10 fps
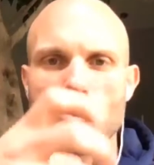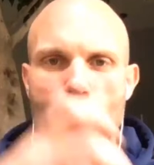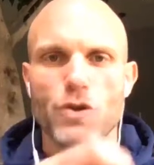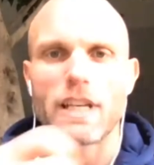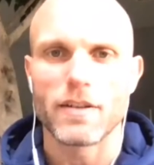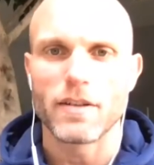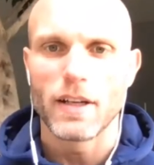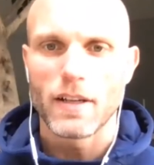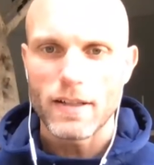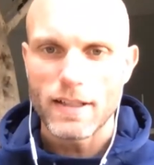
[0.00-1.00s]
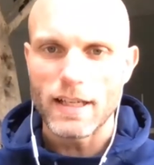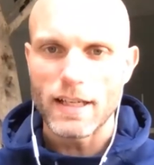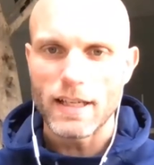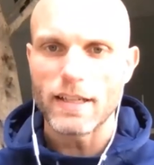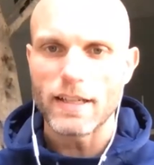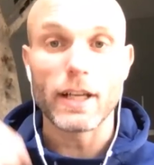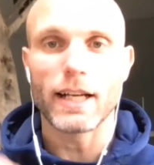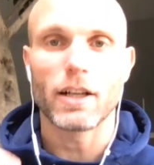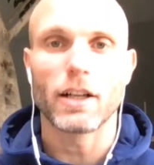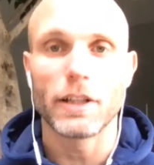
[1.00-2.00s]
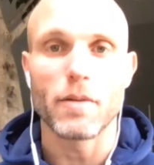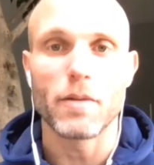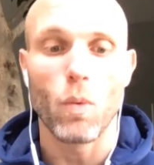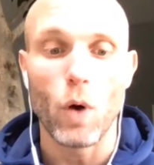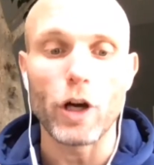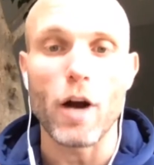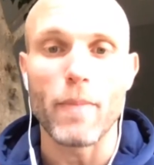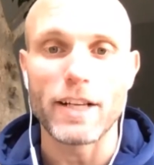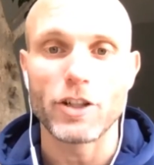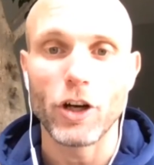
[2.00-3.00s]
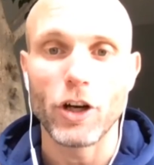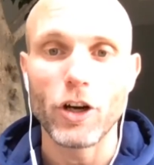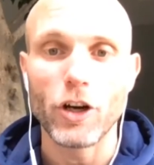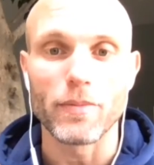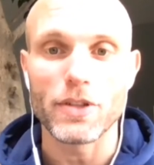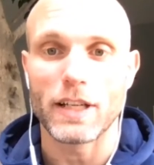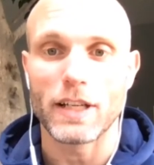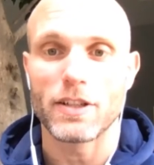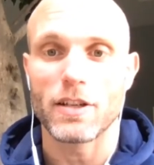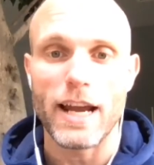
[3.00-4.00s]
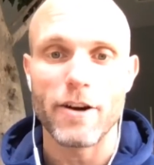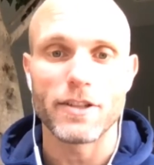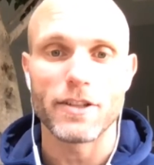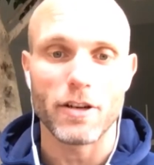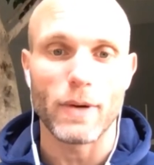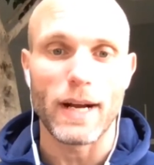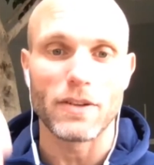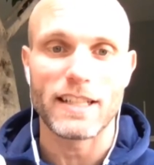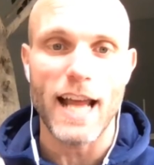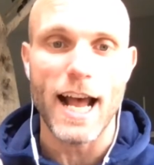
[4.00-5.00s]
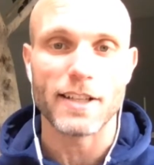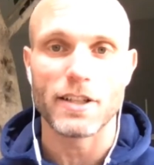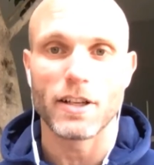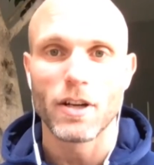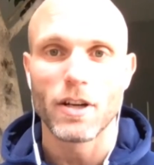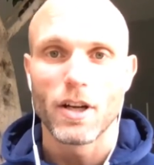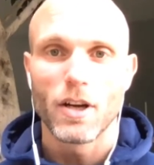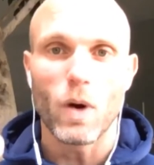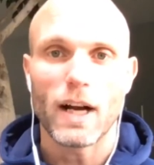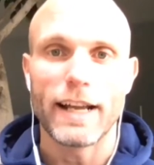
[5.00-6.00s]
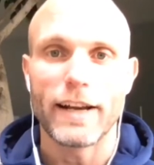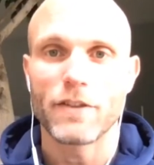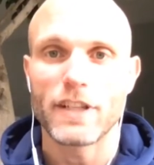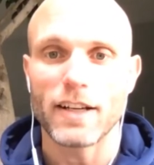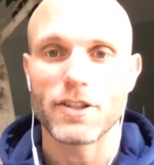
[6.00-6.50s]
can sit down and get clear about what are my terms. Like some of these areas are around sex. You know, what kind of sex